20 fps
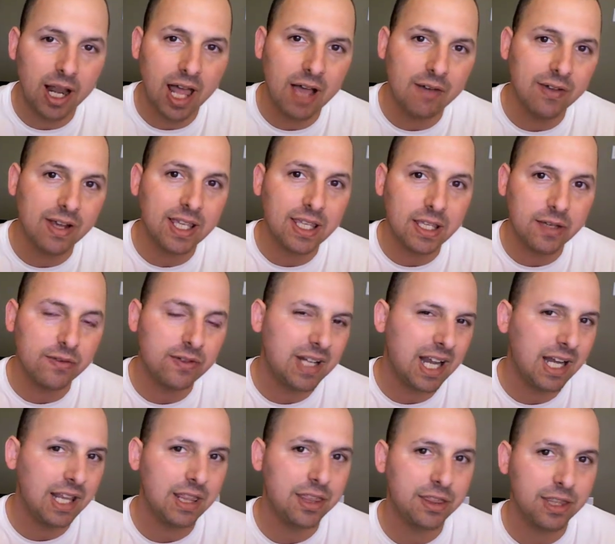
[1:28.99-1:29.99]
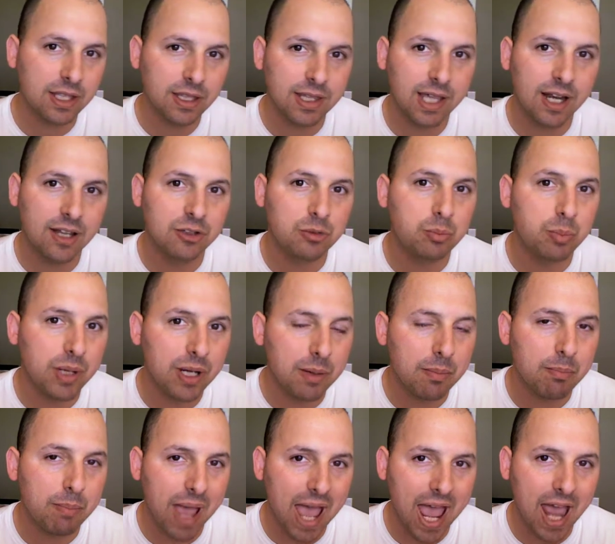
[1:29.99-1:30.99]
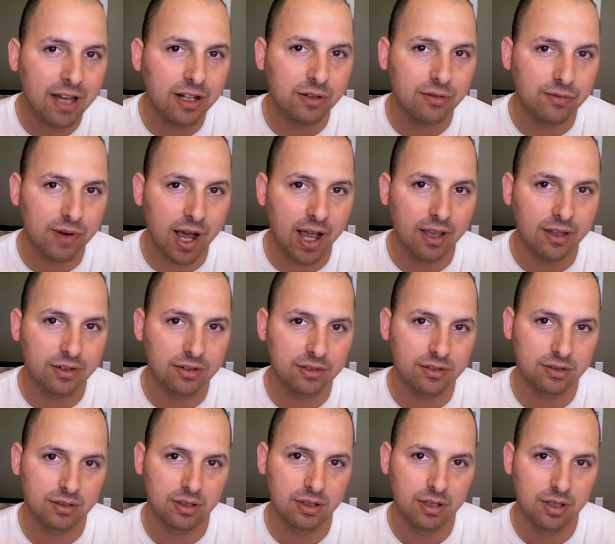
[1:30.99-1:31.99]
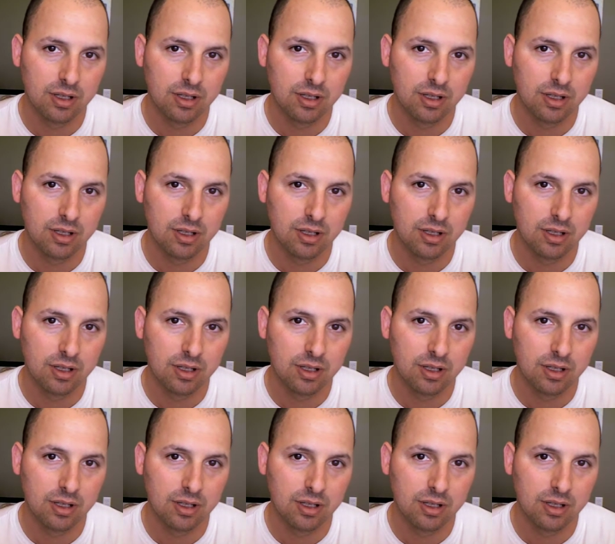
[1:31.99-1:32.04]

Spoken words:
have I given anything that has been bad advice?